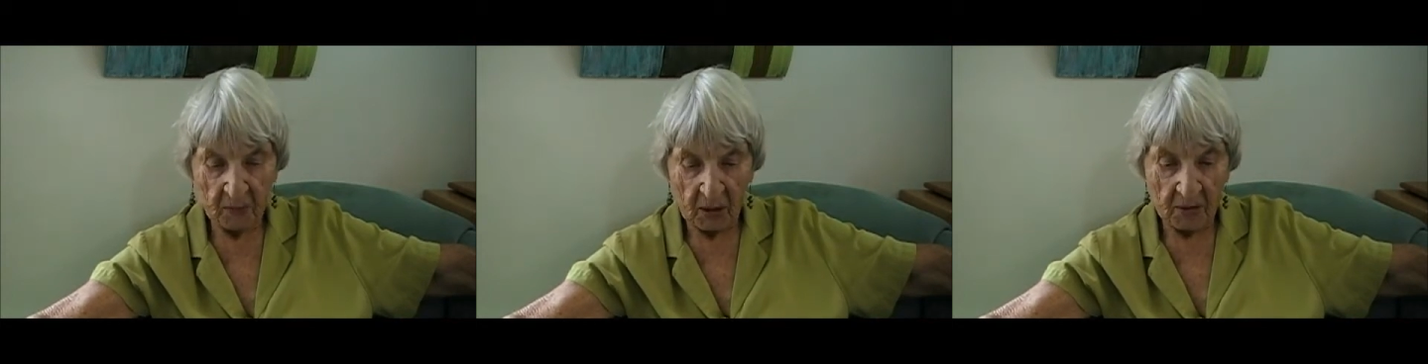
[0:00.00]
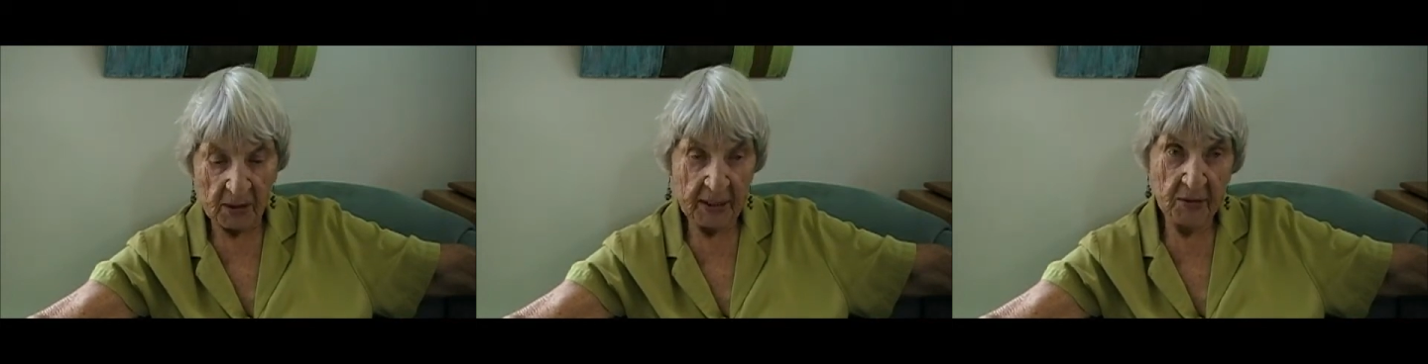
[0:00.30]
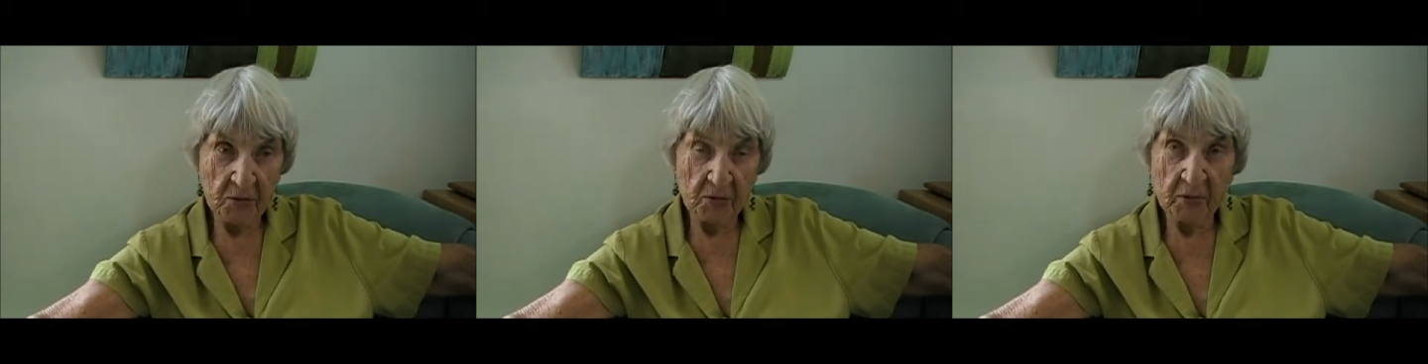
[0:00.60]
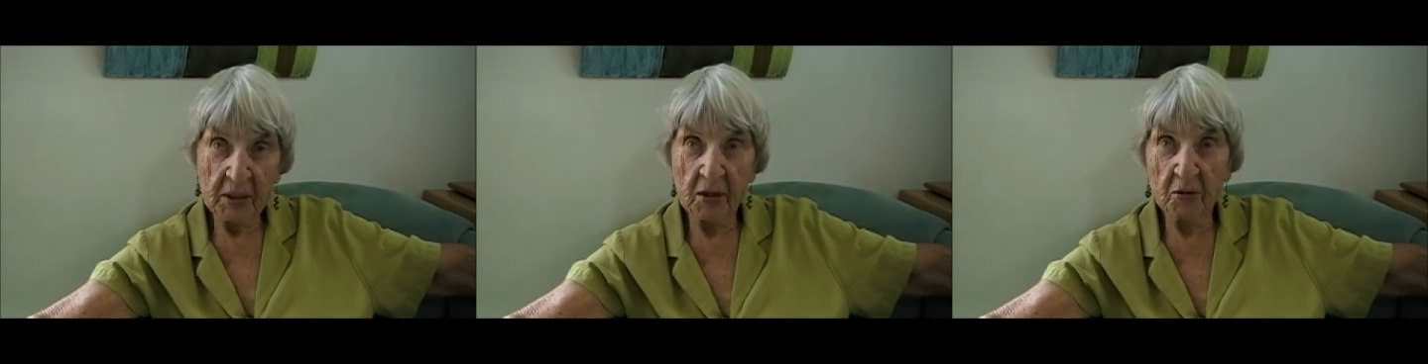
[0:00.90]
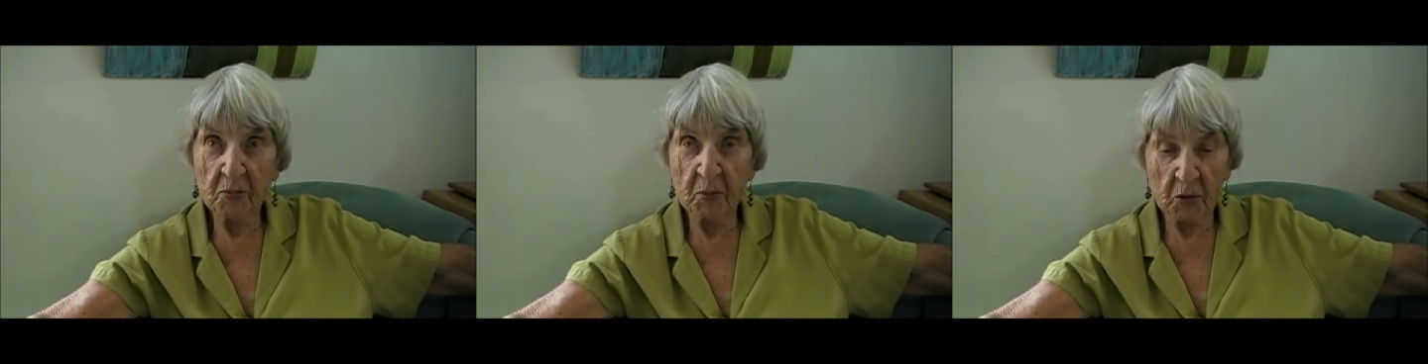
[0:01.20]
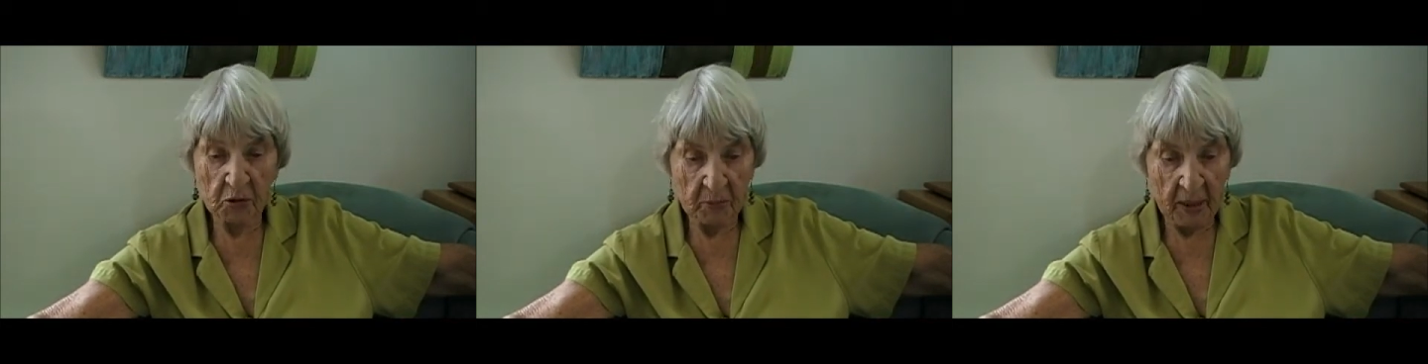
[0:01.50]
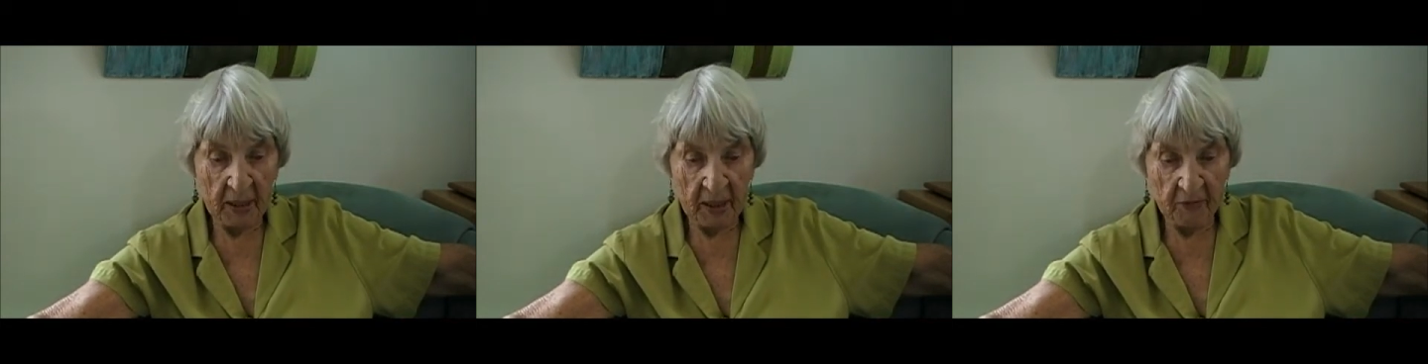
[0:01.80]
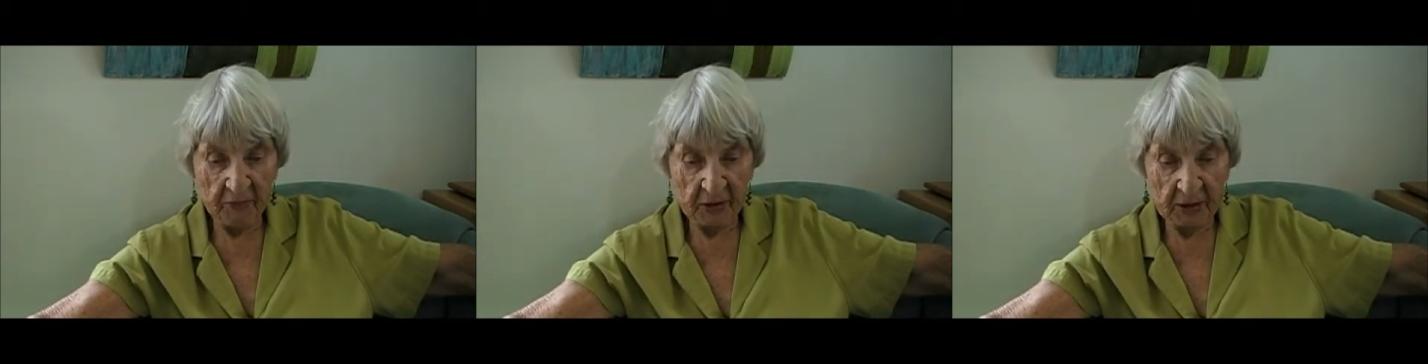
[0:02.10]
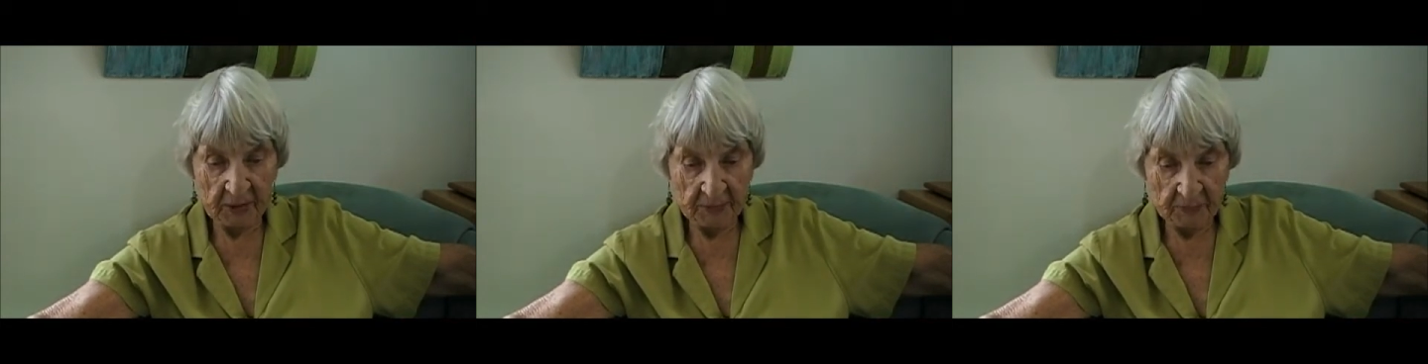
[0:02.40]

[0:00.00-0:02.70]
because I used to read those books about Africa.